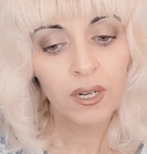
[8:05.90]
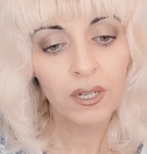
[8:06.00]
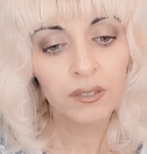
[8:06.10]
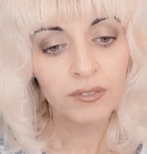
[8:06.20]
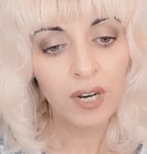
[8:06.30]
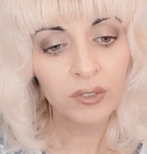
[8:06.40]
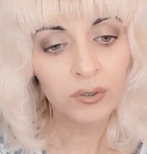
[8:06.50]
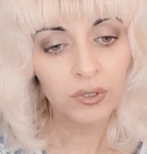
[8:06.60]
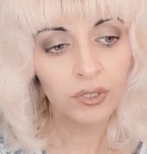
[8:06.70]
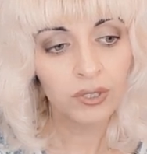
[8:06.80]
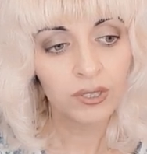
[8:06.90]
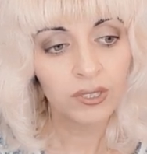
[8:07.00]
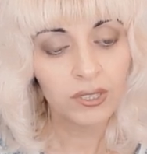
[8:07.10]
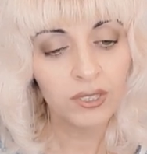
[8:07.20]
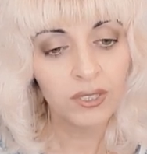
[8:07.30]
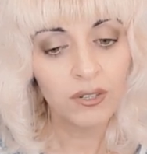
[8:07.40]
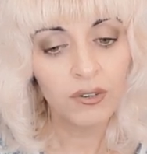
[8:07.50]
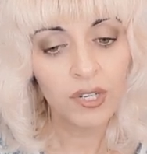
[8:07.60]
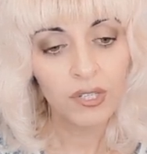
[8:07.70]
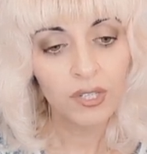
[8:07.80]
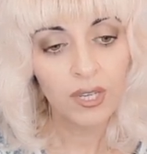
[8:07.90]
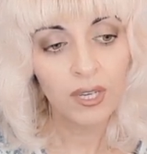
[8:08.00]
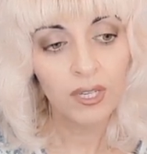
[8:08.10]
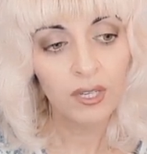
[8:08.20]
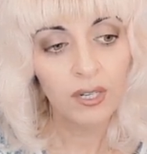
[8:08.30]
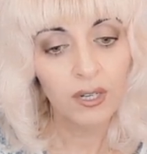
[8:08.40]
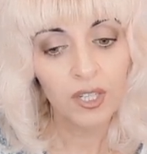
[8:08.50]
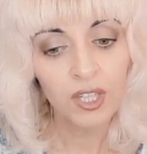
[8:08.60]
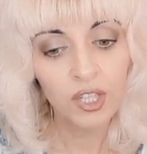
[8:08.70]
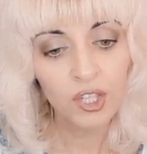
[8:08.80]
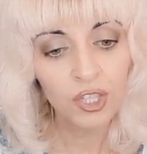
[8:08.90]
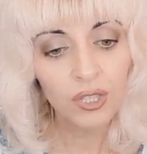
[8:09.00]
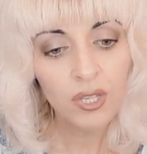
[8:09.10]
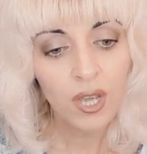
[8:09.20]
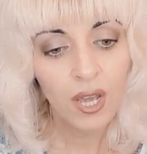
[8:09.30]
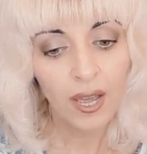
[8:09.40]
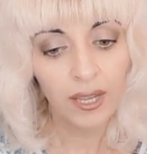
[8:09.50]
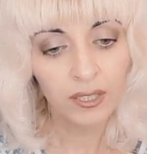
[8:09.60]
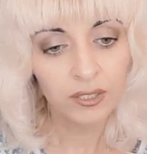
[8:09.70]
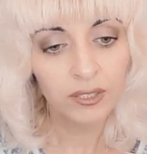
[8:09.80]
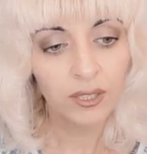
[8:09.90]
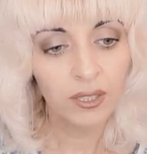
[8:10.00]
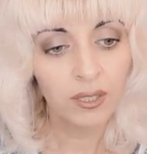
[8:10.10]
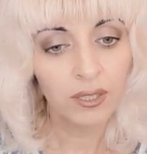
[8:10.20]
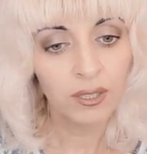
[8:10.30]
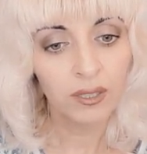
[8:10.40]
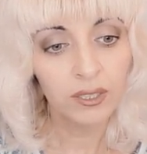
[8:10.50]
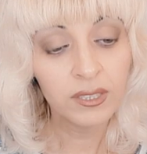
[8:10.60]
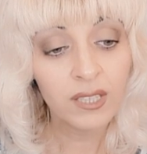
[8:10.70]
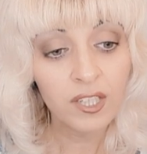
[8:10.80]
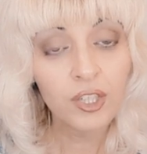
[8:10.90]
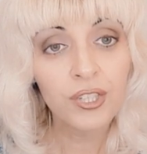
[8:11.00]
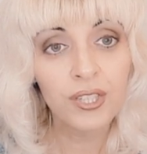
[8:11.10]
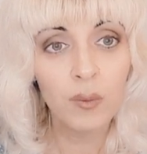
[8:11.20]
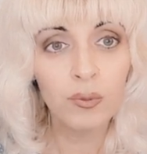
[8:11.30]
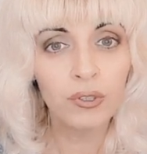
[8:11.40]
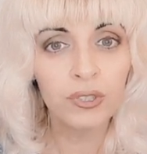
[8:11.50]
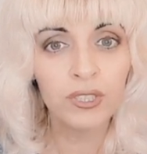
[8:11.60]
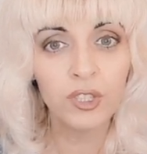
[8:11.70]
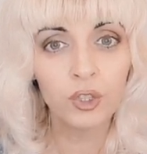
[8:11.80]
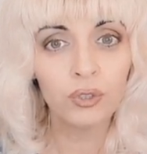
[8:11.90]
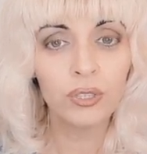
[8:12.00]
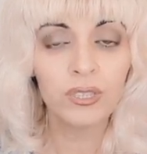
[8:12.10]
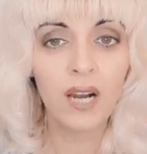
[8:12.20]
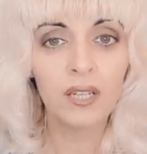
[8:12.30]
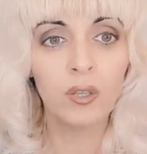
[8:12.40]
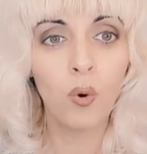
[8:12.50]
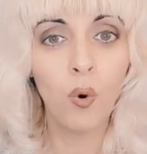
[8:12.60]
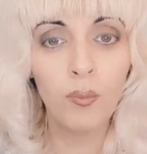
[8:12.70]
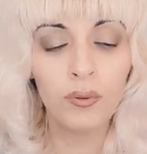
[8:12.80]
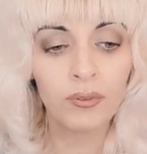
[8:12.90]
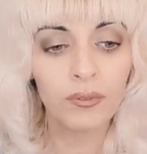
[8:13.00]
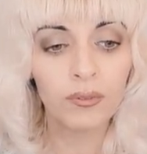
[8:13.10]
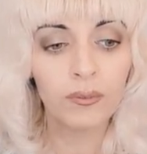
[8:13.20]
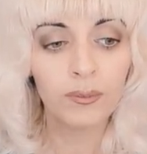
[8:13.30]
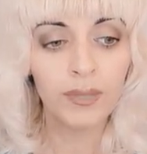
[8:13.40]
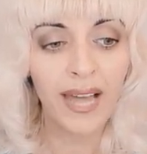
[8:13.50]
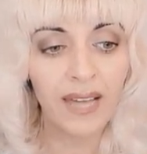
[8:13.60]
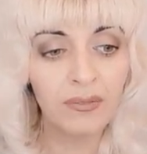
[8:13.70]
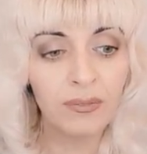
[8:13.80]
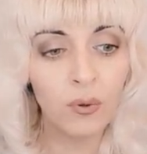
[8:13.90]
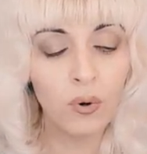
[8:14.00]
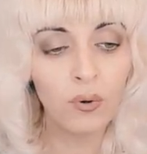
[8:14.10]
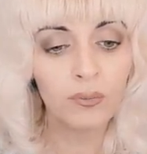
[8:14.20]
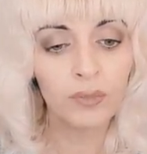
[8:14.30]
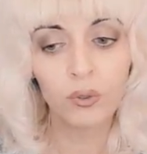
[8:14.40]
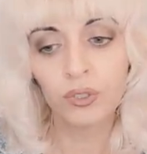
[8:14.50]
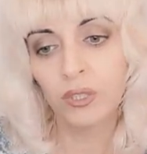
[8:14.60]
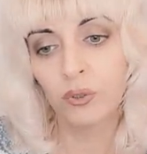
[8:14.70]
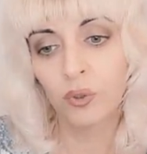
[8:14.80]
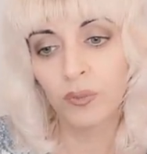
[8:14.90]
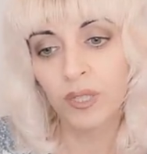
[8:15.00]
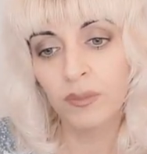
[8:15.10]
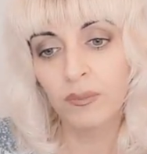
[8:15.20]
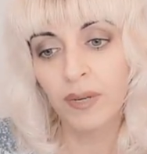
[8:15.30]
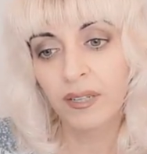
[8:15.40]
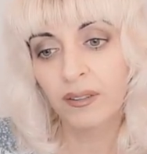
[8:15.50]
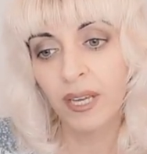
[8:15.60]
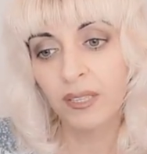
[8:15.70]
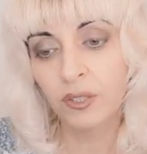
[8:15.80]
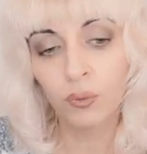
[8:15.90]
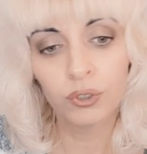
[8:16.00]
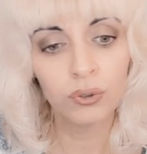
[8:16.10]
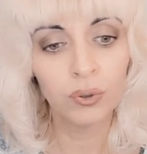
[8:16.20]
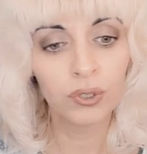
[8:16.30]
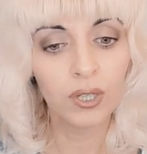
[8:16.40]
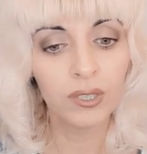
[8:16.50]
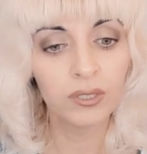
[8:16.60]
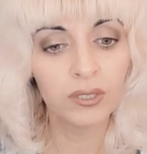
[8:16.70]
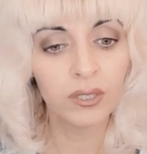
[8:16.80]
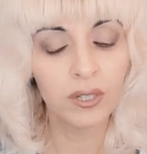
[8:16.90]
In front of it, as you can see, there is a kitchen, and it's actually separate. You see, it's not exactly open plan floor, because I don't know, maybe back then it was not as